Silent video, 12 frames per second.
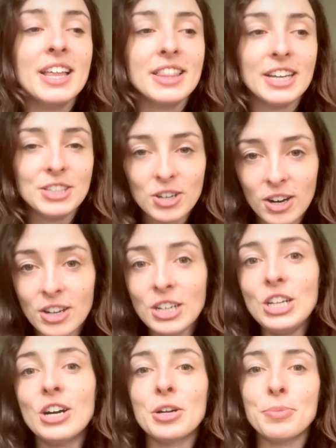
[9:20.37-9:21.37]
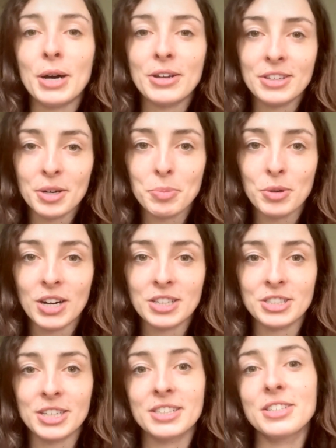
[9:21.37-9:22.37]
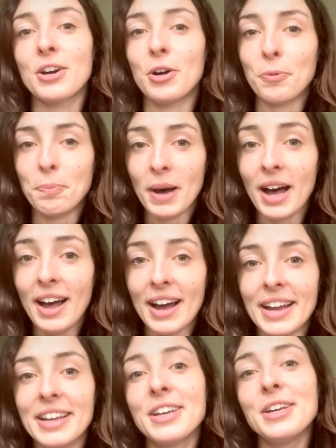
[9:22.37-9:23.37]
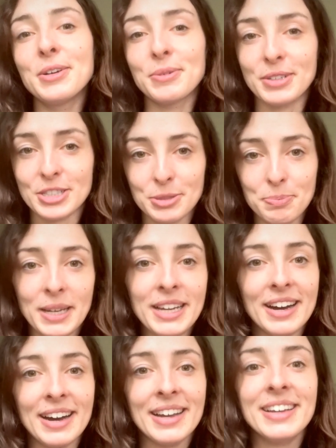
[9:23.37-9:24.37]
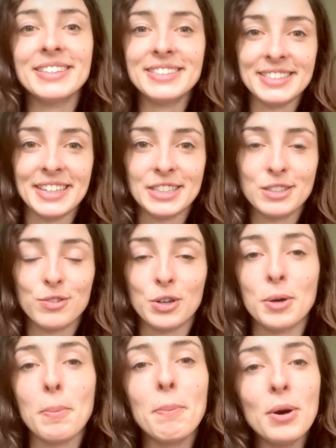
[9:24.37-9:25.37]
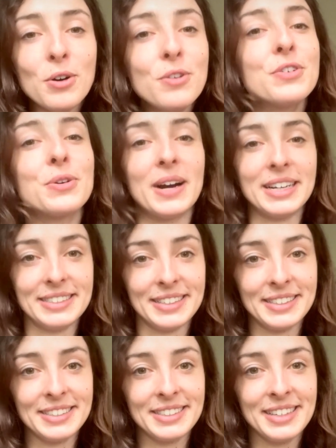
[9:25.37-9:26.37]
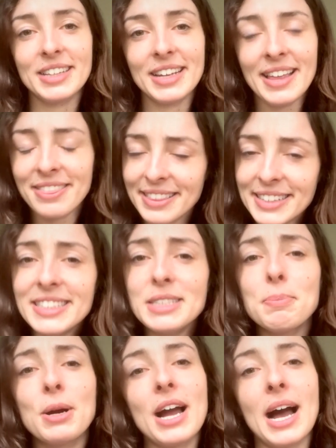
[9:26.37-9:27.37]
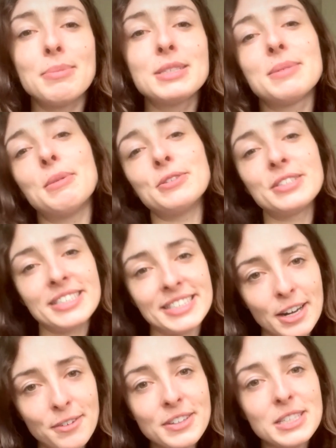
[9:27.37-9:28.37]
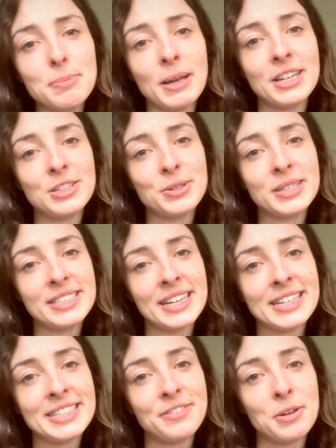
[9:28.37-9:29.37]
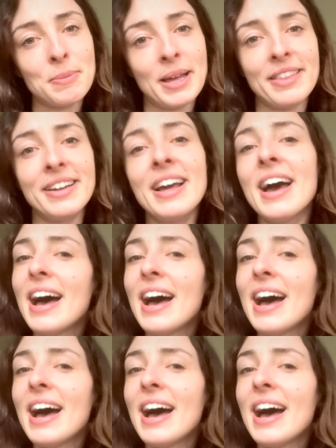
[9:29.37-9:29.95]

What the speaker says: they talk a lot about their project called PI, which is PI and stands for Pulverize It. And this is perhaps the most self-explanatory scientific method